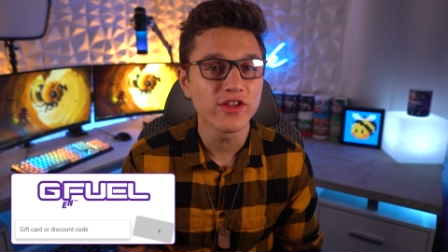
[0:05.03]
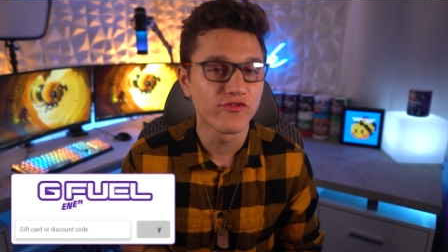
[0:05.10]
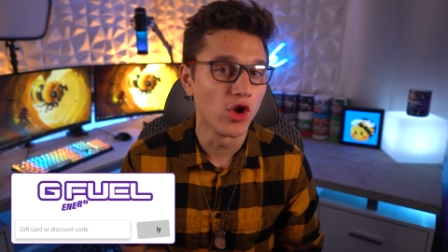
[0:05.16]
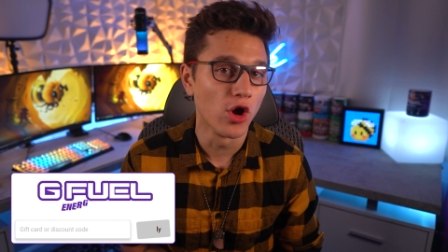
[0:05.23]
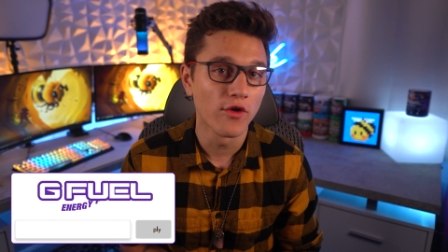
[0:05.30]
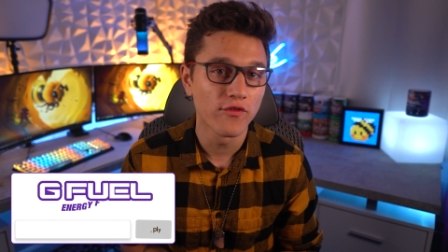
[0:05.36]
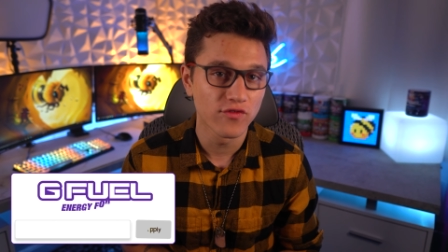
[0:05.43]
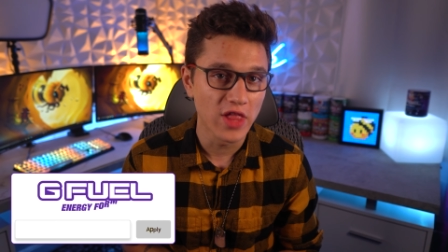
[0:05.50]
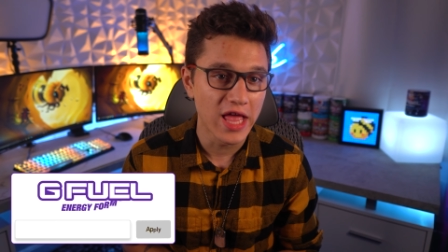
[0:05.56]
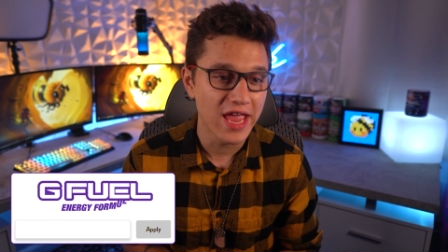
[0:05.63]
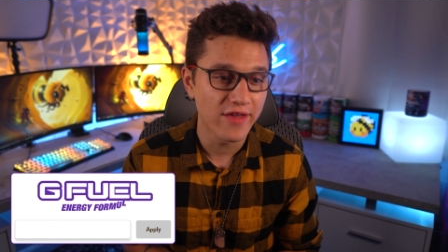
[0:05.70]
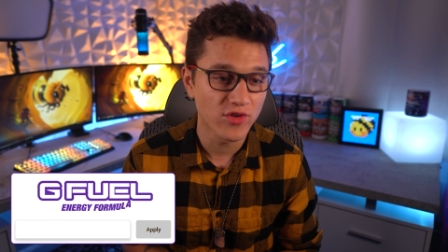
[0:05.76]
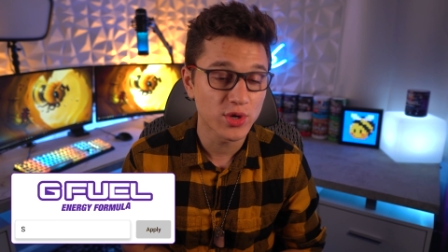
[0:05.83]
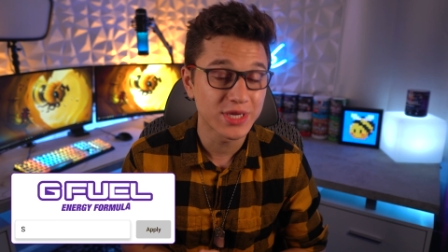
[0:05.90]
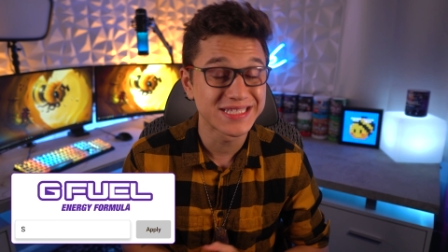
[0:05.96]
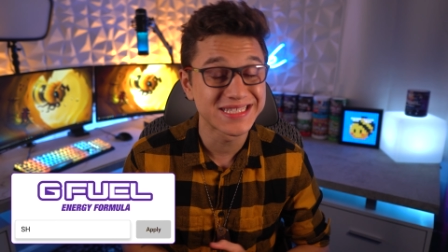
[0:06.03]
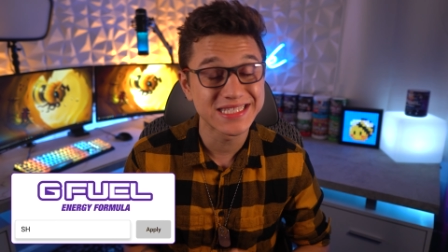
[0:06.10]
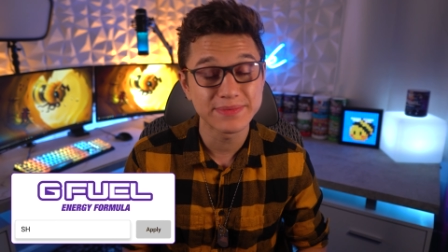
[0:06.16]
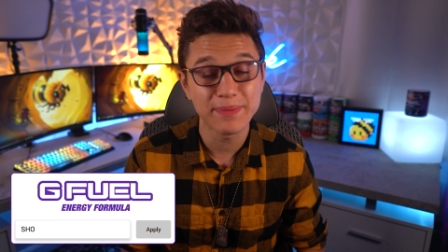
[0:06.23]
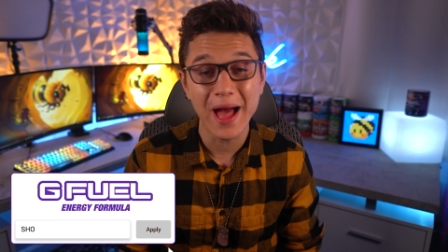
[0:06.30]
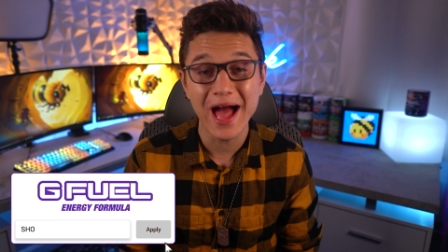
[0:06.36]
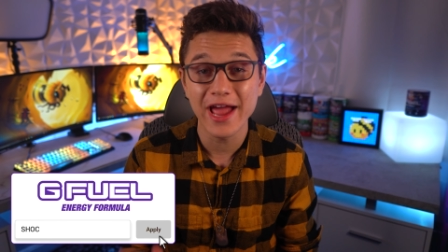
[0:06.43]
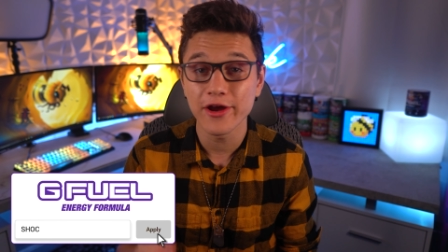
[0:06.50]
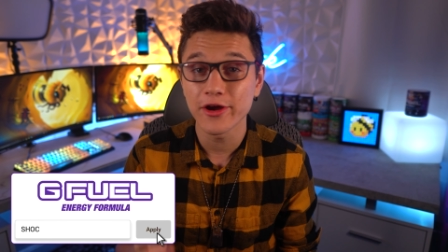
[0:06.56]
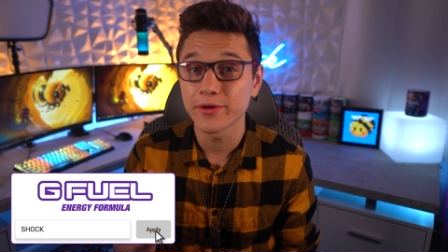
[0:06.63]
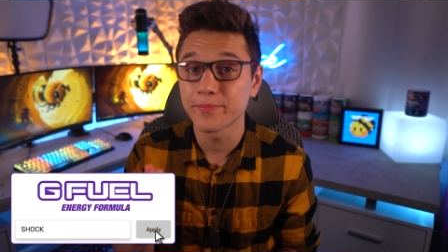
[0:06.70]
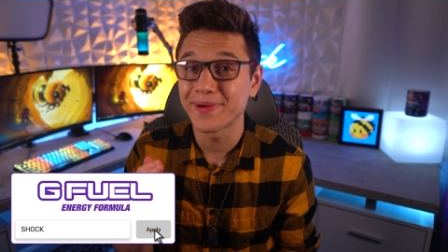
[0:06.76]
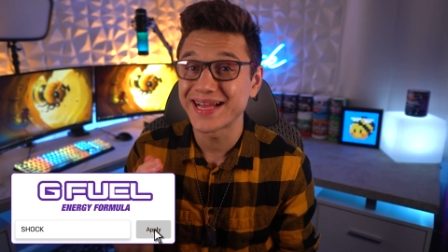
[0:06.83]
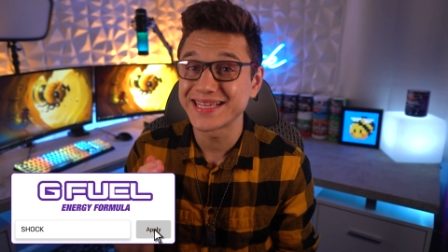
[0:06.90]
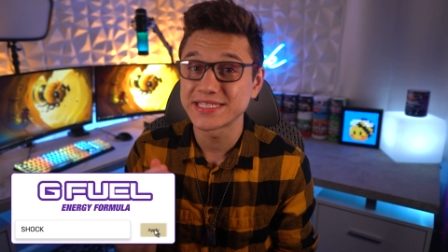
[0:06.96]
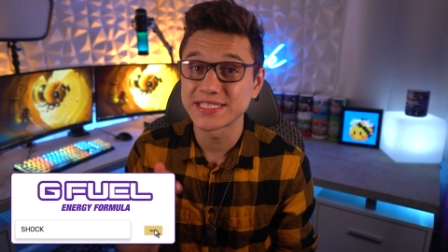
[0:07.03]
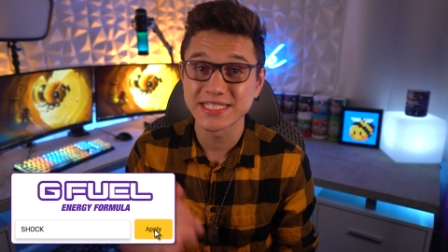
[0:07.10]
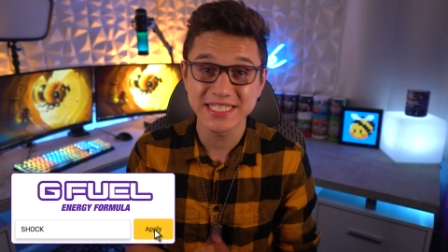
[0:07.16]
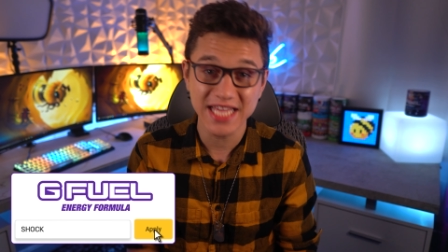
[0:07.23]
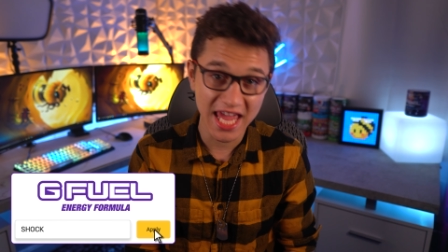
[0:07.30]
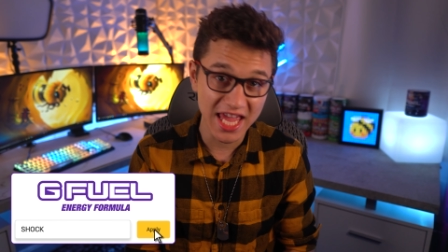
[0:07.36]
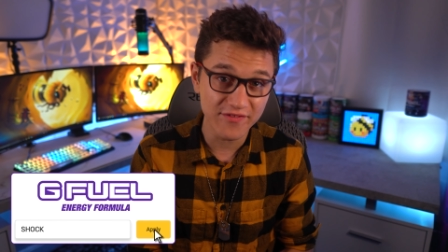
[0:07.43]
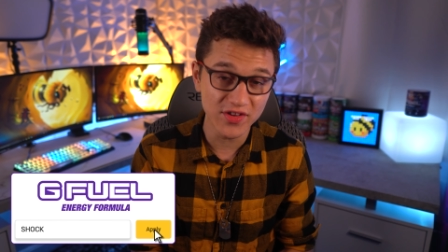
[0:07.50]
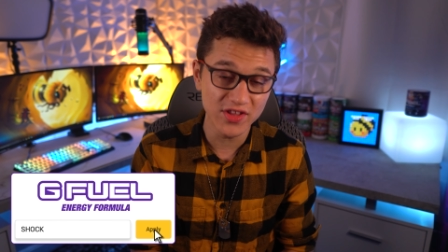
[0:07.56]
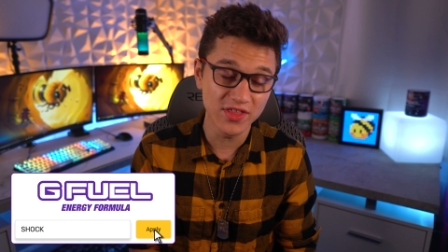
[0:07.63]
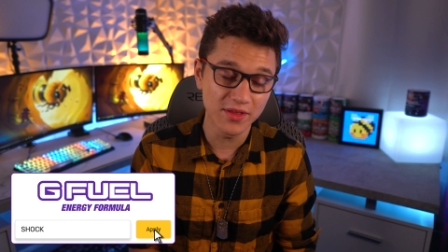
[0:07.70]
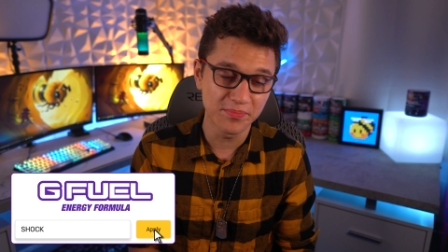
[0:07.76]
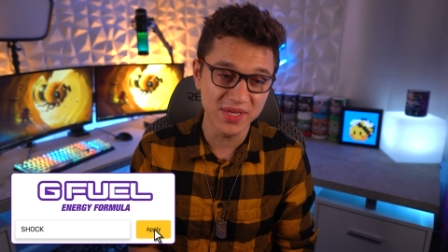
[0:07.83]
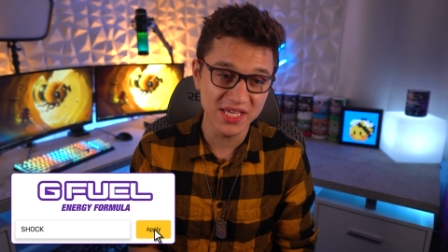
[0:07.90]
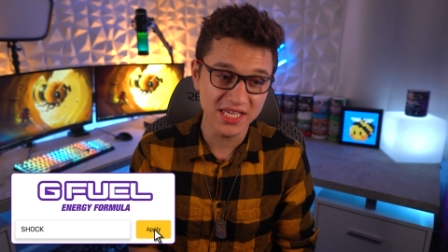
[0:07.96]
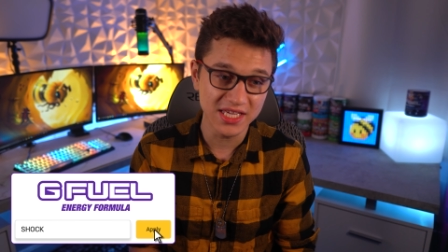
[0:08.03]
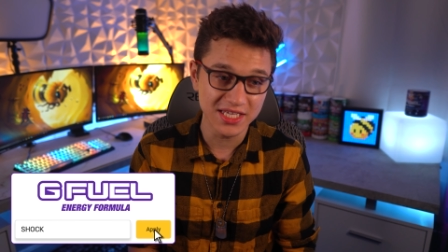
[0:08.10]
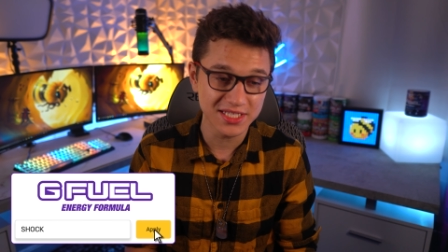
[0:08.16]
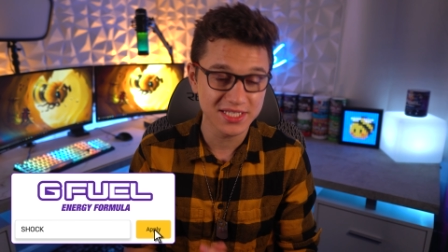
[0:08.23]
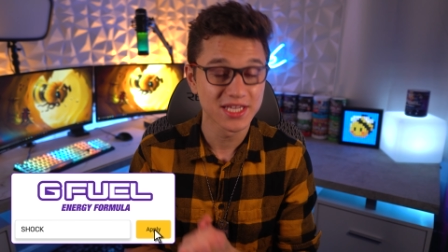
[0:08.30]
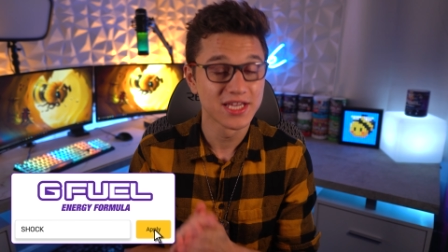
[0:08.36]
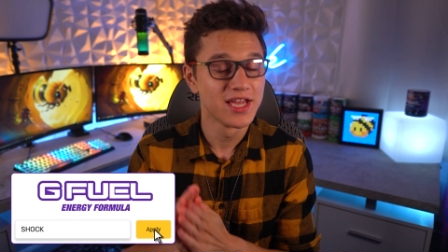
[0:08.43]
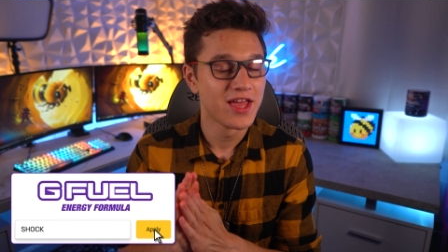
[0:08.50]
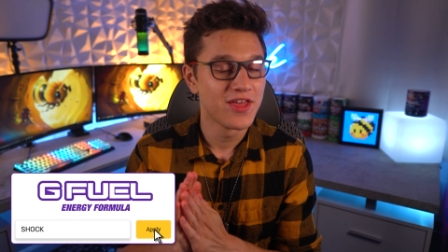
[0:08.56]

Fuel flavor inspired by SavinTheBees.